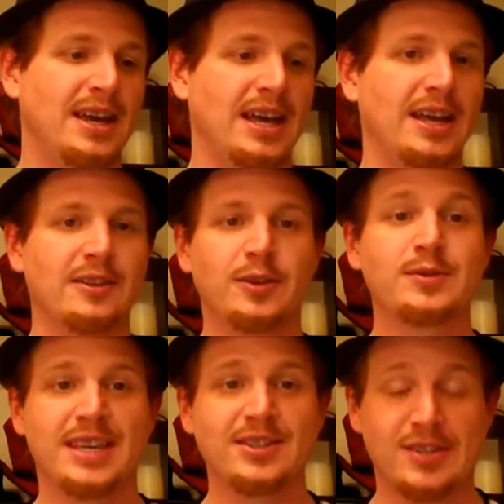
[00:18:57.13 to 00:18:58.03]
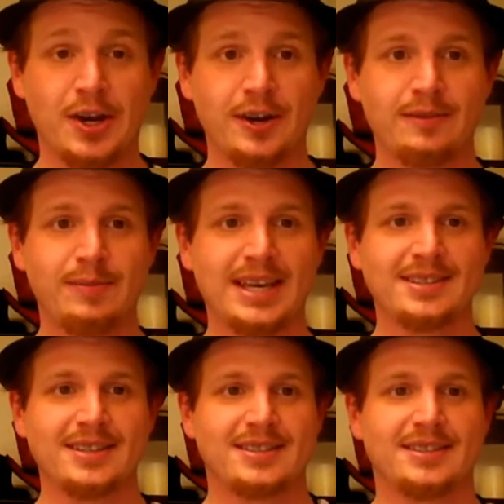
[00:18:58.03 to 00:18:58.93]
uh, lose concern
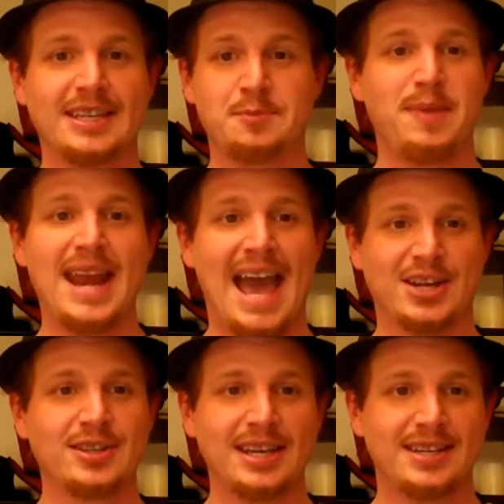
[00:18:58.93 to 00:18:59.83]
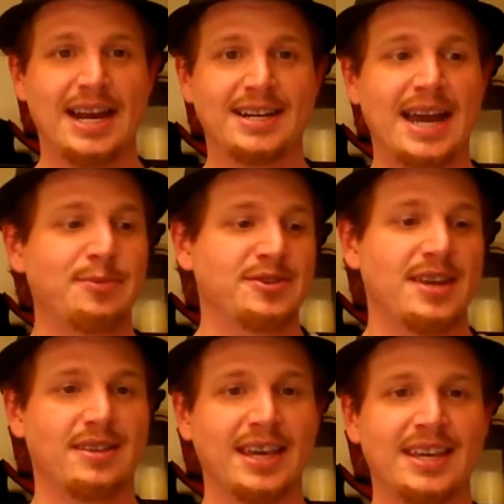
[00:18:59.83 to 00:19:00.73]
because it's it's been action the entire time. There's
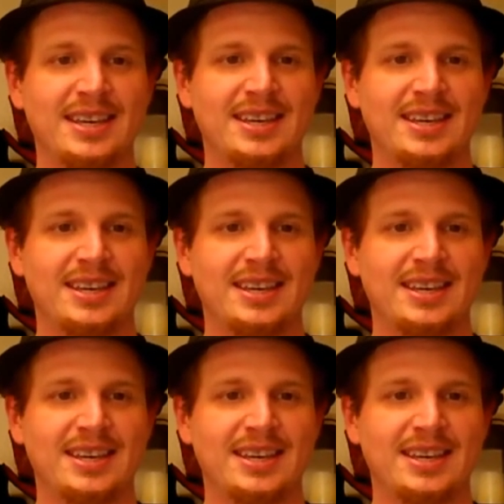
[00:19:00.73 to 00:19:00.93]
nothing